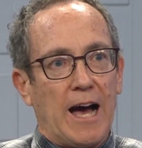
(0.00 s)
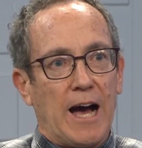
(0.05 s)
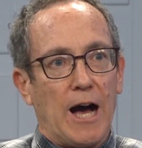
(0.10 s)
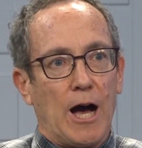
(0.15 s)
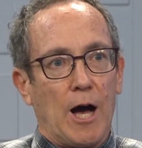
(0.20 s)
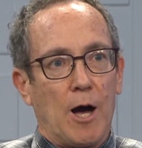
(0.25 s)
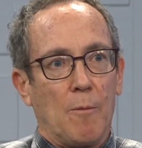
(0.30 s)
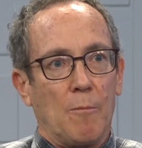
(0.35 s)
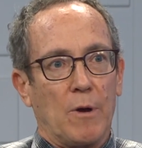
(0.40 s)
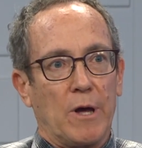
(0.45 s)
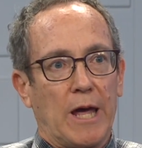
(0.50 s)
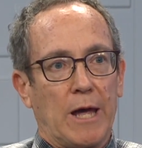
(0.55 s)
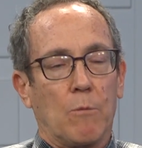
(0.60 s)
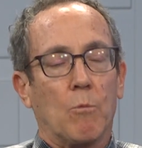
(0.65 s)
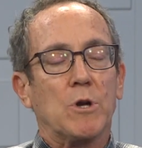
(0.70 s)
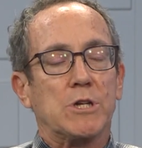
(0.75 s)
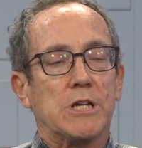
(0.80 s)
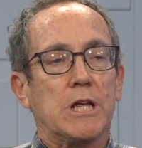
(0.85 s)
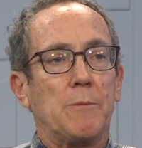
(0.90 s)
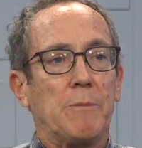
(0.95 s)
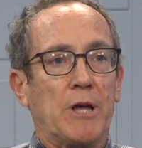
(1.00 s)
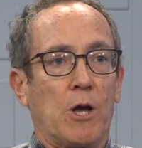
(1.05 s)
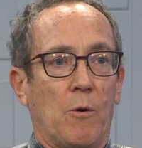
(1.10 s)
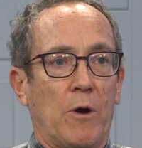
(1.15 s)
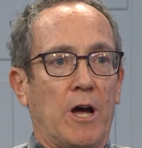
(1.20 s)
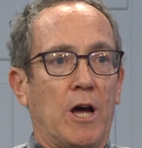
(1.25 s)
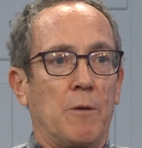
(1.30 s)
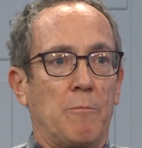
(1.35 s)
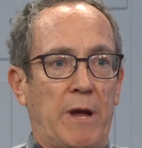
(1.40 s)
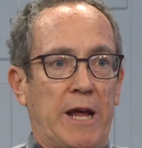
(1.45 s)
And what's going to be
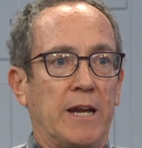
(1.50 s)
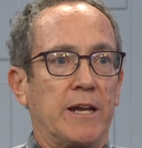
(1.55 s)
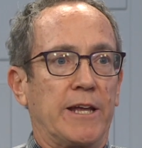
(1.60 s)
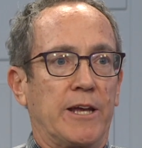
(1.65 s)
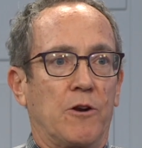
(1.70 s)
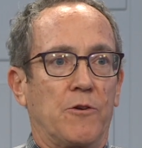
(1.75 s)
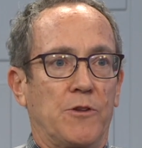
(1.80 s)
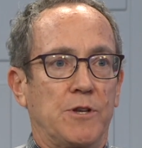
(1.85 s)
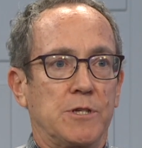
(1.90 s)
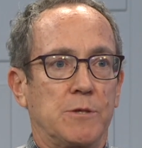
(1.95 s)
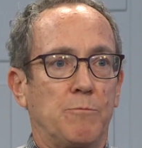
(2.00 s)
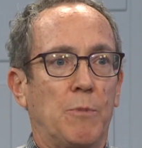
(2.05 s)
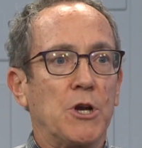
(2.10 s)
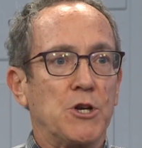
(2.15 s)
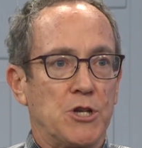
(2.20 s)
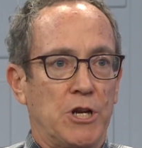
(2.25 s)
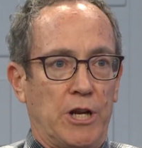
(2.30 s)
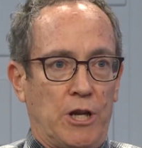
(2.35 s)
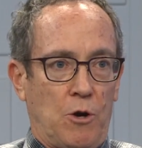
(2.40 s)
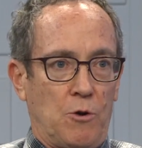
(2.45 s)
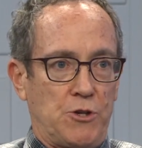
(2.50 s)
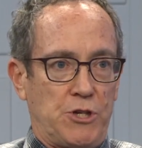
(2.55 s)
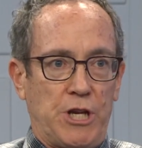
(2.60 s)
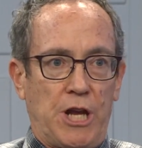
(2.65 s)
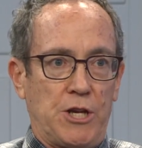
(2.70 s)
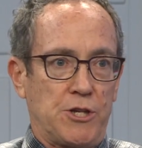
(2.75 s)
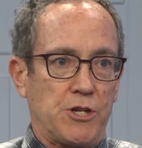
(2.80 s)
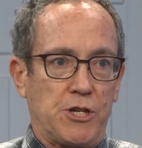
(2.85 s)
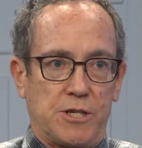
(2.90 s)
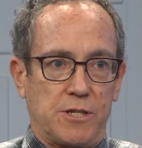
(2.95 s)
going on mainly are these budget
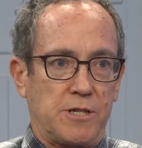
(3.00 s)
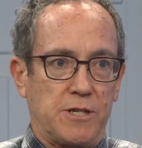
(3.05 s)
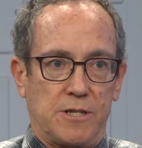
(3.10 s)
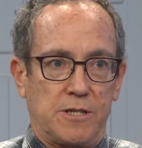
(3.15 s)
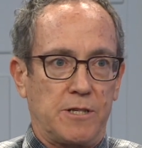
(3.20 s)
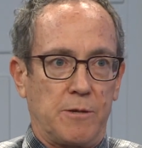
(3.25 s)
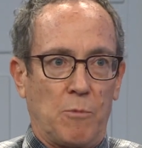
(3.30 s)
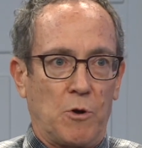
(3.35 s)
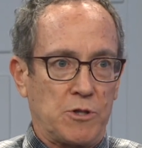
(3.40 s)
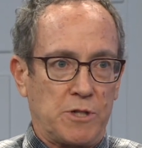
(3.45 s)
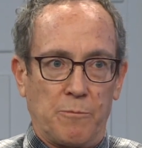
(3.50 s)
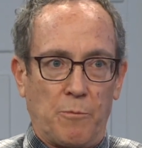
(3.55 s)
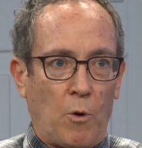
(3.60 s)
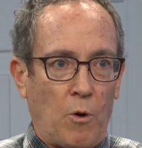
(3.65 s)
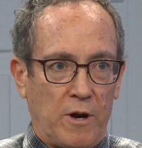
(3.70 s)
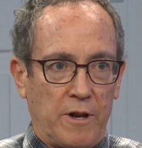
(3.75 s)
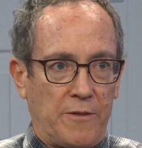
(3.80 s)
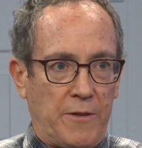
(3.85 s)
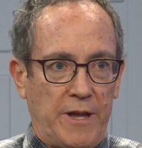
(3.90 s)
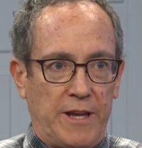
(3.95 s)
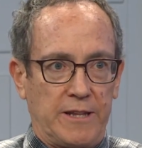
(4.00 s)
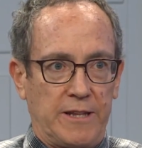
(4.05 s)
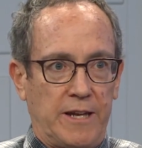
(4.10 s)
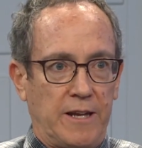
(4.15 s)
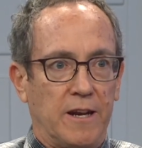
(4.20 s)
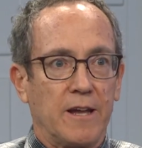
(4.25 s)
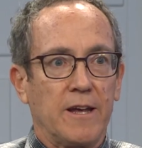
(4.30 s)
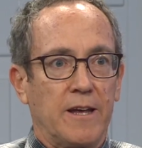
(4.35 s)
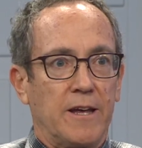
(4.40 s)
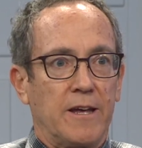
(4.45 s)
negotiations. That's the most important thing
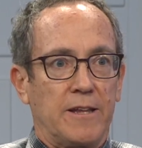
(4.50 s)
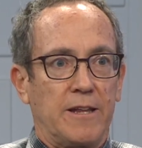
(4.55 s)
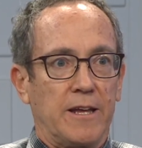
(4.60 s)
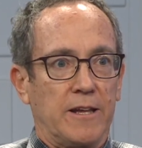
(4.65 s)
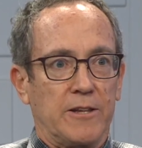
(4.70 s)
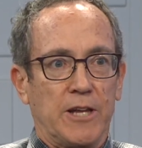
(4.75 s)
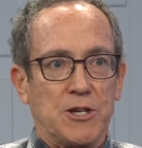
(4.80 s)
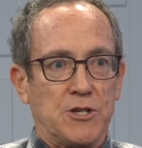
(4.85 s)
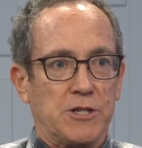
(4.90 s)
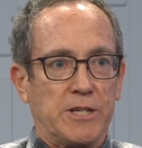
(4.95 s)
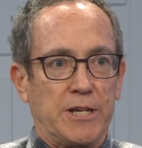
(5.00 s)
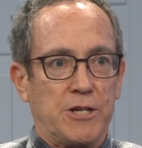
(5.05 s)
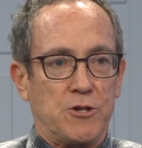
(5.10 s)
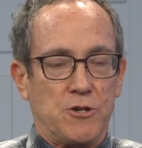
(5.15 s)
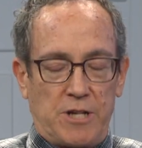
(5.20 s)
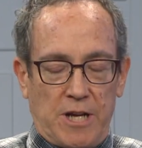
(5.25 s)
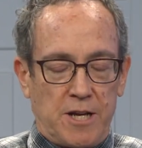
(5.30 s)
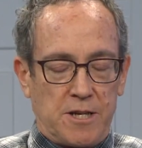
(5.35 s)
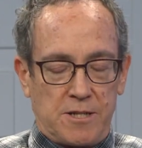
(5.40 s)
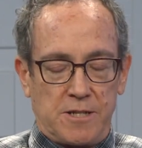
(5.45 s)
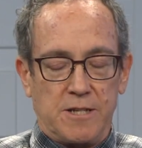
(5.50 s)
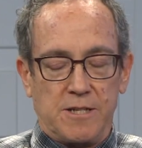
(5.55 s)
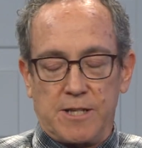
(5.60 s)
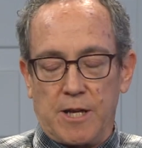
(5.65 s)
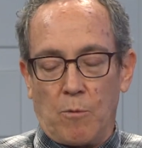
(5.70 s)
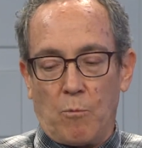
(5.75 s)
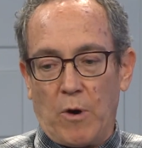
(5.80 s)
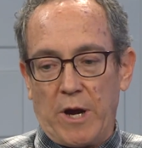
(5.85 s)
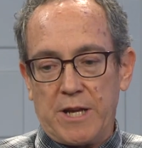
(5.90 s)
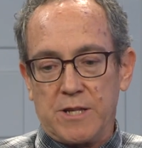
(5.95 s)
that the legislature does in
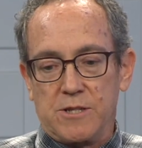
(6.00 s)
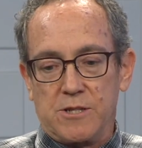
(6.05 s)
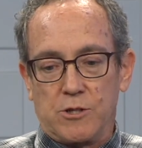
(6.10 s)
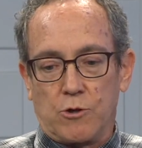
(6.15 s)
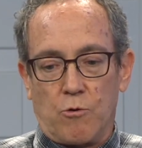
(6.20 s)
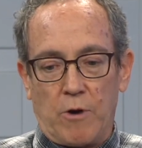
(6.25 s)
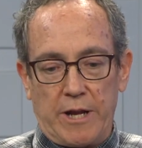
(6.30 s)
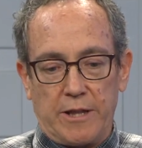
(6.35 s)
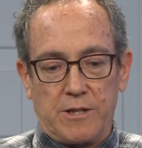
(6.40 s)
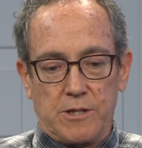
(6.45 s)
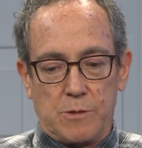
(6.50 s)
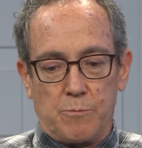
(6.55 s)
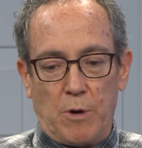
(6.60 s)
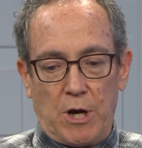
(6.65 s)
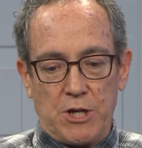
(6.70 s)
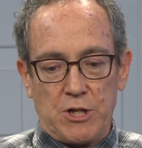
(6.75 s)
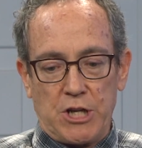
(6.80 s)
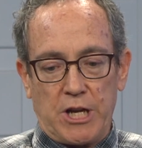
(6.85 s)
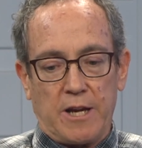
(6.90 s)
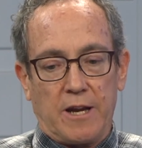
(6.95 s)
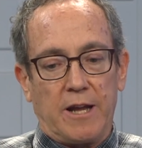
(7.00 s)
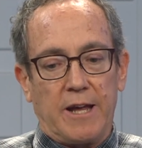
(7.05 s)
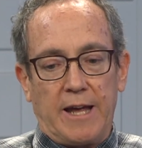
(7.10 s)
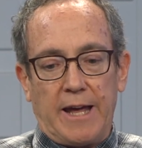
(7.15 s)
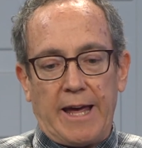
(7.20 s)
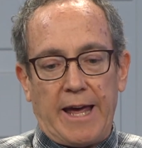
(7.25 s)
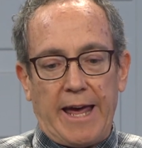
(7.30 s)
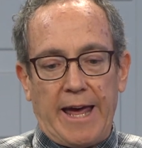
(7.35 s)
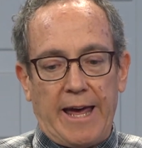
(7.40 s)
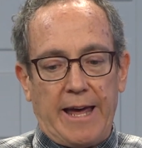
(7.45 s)
some ways, is create this budget.
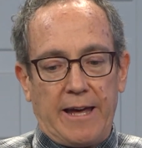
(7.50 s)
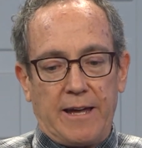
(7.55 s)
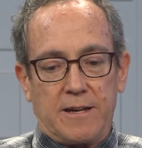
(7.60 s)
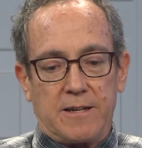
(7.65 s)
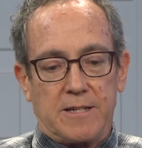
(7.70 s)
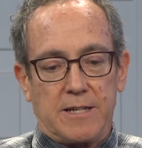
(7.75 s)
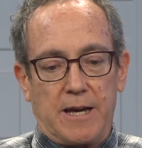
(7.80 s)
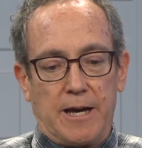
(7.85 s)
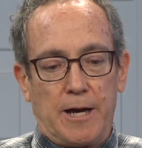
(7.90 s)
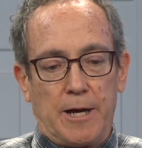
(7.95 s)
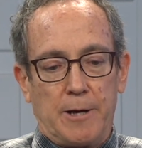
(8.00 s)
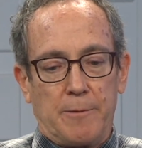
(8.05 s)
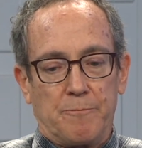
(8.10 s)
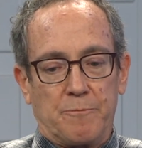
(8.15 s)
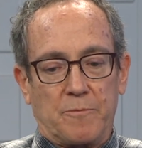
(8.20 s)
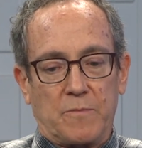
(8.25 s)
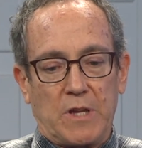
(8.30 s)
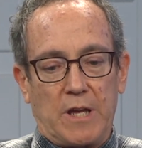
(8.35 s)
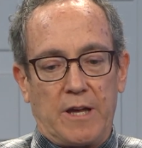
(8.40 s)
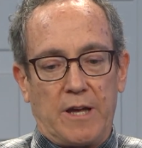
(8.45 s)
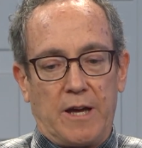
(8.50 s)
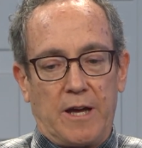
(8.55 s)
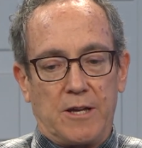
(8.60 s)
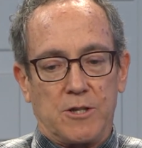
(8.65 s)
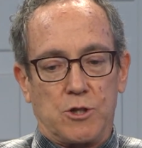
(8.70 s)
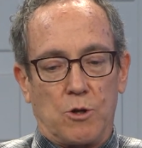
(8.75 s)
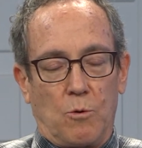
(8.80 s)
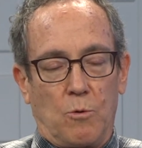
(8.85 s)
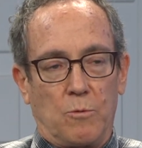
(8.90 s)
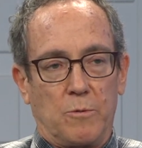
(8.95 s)
And
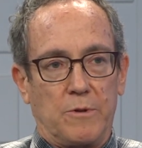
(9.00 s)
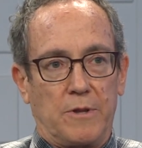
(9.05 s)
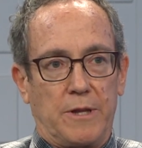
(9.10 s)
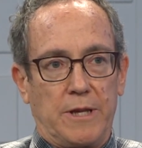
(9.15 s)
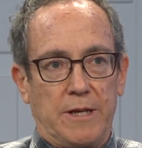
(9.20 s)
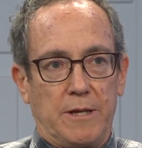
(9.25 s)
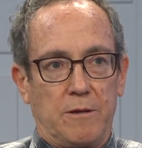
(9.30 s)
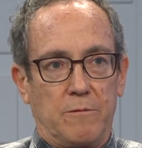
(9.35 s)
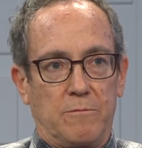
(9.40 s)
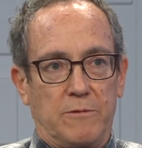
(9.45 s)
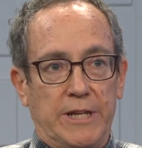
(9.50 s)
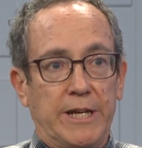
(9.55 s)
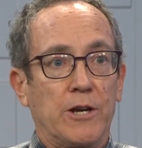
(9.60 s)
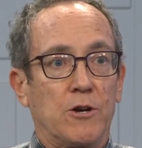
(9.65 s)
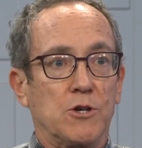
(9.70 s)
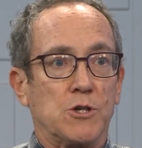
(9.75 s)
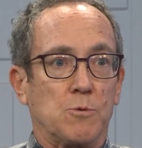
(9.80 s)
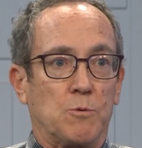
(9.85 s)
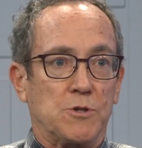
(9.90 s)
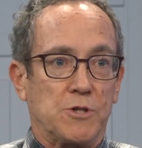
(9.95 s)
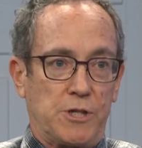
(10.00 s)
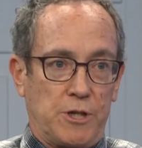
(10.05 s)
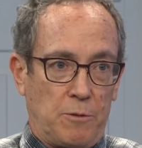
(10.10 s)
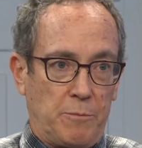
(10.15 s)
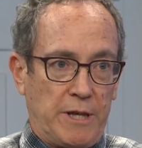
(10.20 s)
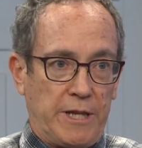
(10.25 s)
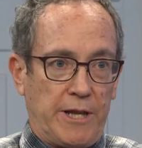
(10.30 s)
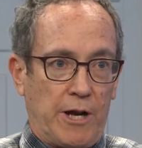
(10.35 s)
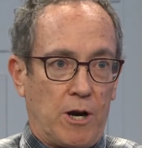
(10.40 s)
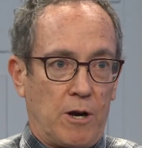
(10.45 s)
so the leaders will still
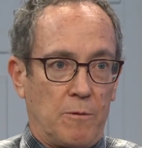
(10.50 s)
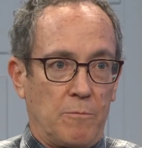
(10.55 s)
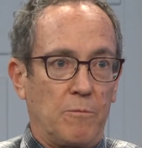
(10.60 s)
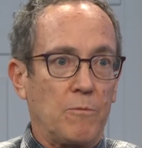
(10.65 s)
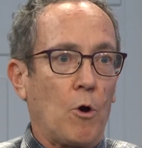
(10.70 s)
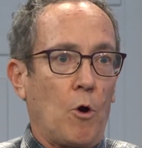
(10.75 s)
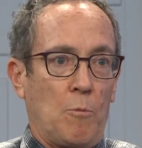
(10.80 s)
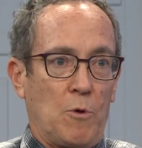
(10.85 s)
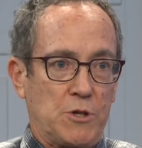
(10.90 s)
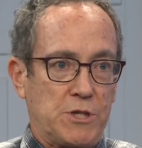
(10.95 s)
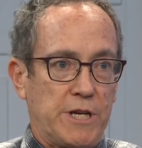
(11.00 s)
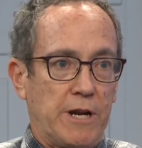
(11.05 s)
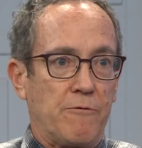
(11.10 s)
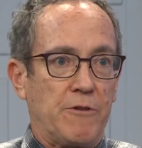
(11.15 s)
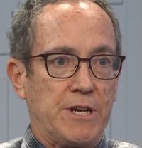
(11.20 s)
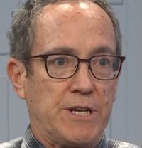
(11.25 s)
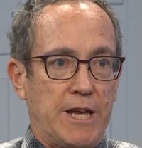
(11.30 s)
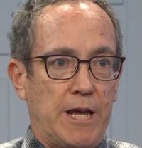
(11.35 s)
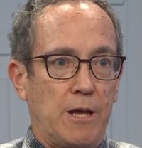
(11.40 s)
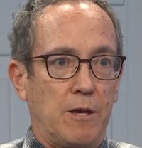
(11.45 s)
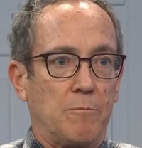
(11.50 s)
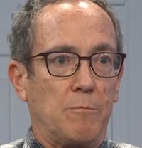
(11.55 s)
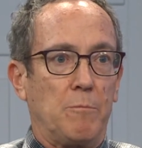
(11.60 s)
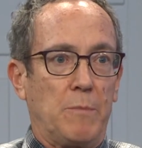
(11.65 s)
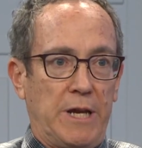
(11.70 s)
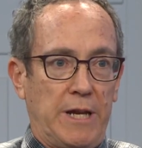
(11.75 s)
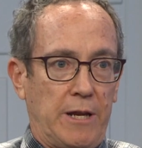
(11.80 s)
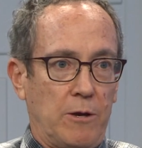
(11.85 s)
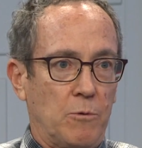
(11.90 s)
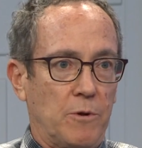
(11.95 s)
be there almost every day
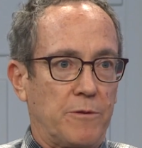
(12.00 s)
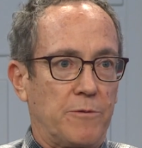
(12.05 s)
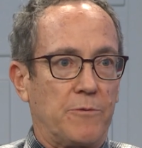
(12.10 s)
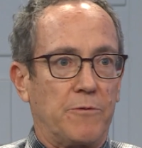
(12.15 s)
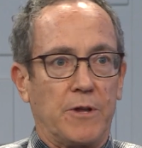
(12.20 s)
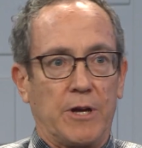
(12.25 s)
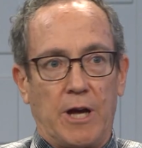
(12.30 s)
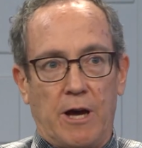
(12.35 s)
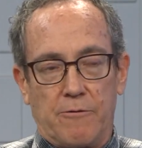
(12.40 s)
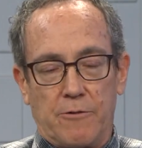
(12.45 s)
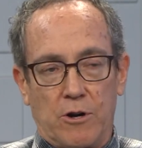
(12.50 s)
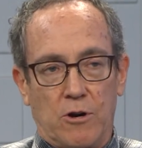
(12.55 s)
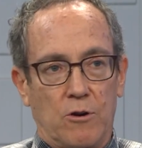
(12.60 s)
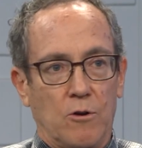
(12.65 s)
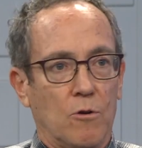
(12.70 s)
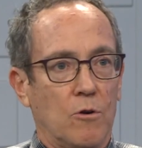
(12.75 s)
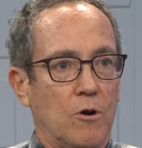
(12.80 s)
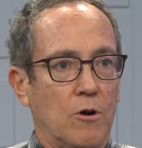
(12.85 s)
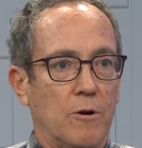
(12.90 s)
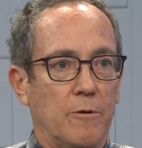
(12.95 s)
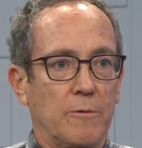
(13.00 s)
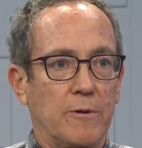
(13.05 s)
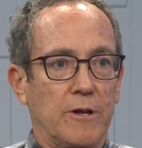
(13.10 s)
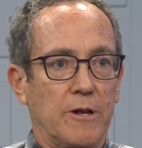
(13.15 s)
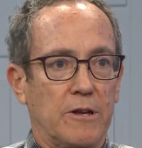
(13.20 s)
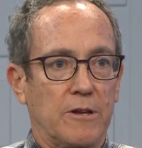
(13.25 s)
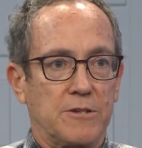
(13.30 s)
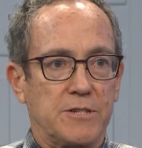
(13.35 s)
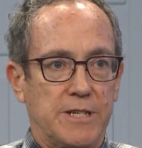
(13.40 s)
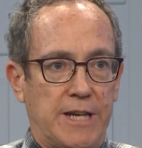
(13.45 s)
meeting with the governor or
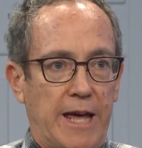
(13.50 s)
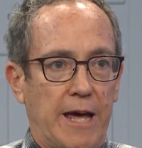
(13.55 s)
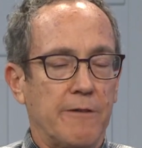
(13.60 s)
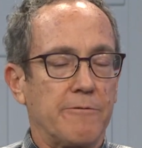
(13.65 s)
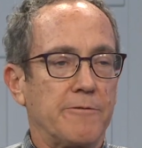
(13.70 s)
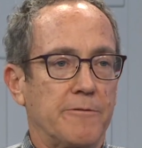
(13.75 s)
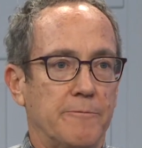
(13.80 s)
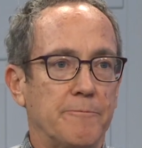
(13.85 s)
her staff.